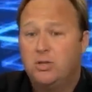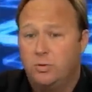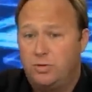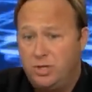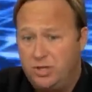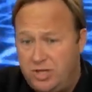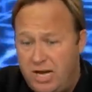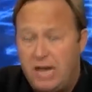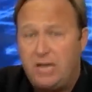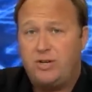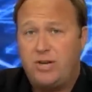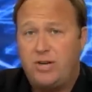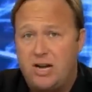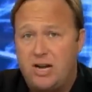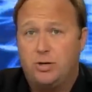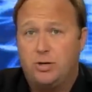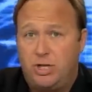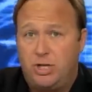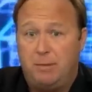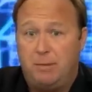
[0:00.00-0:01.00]
So it's a
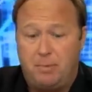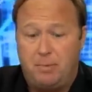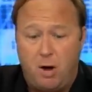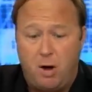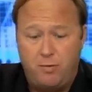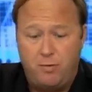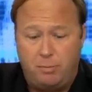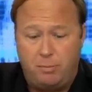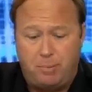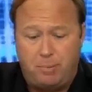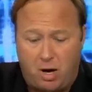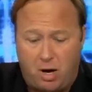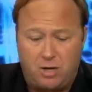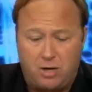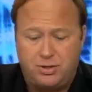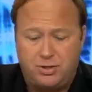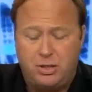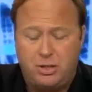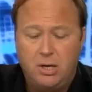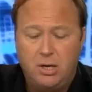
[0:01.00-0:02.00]
dictatorship over the
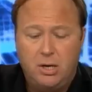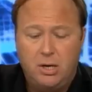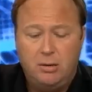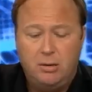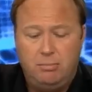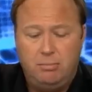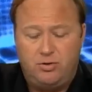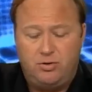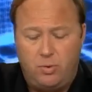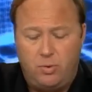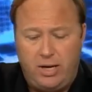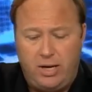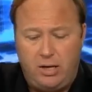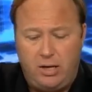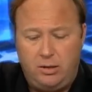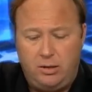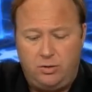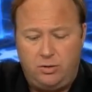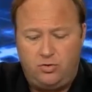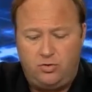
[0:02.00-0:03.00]
purse
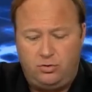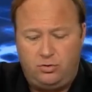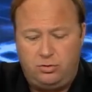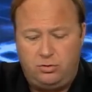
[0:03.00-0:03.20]
between